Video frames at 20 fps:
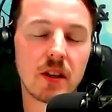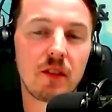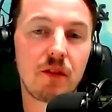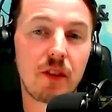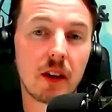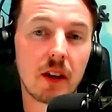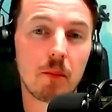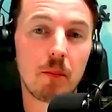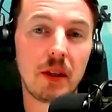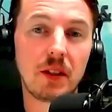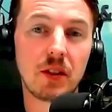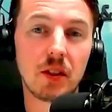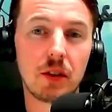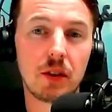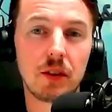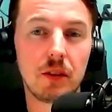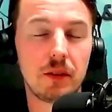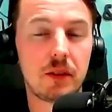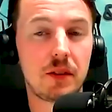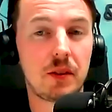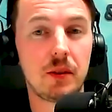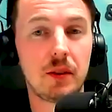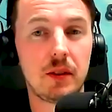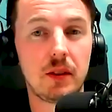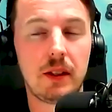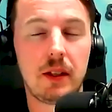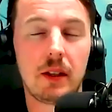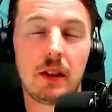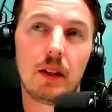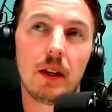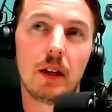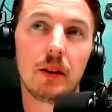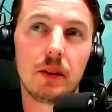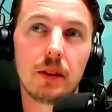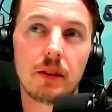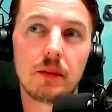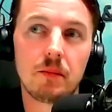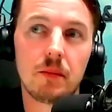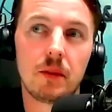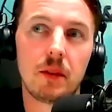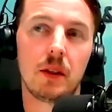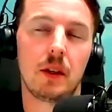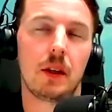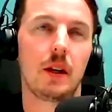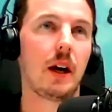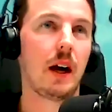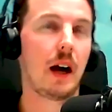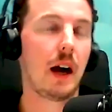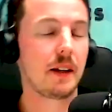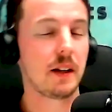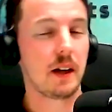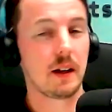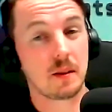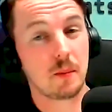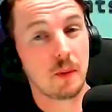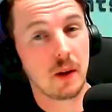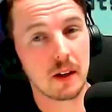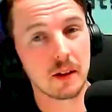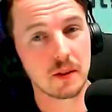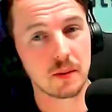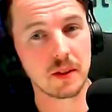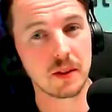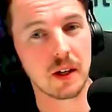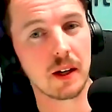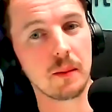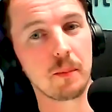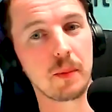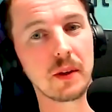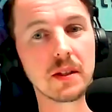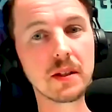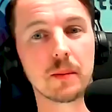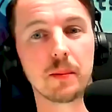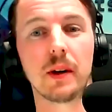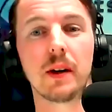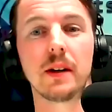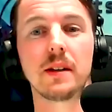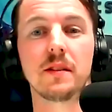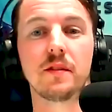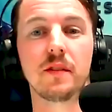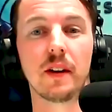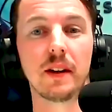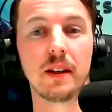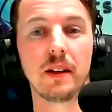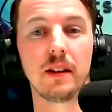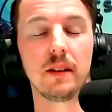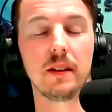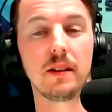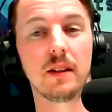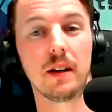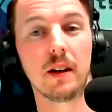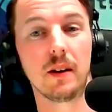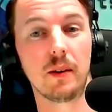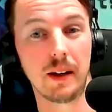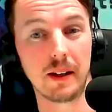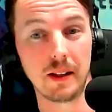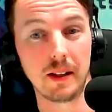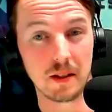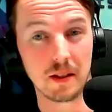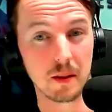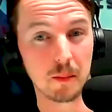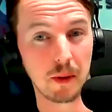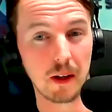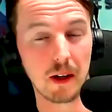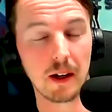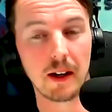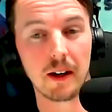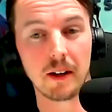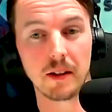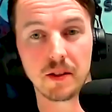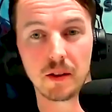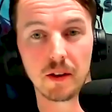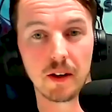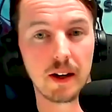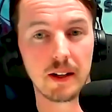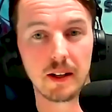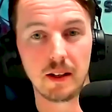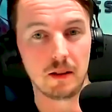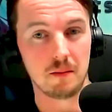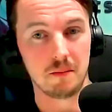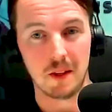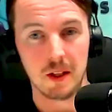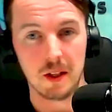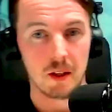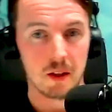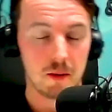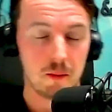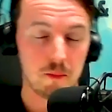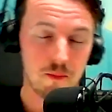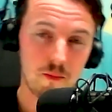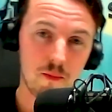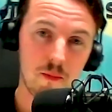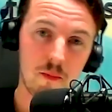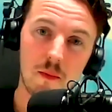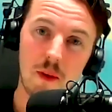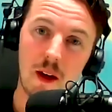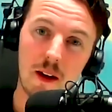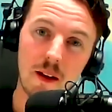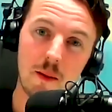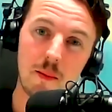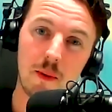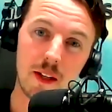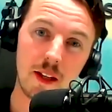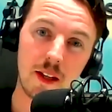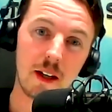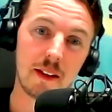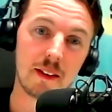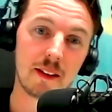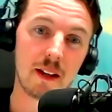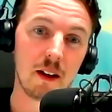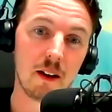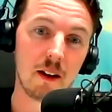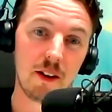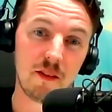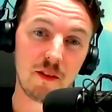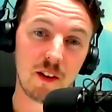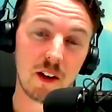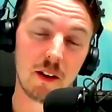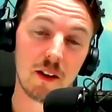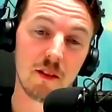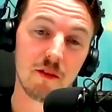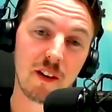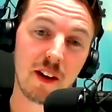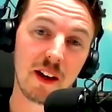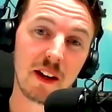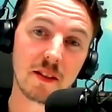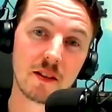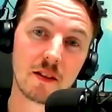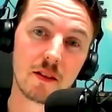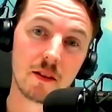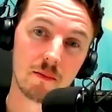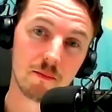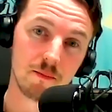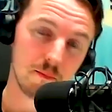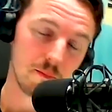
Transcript: if it can be done to to be honest with you, I'd be surprised if any suppliers or anybody like that are even going to invest.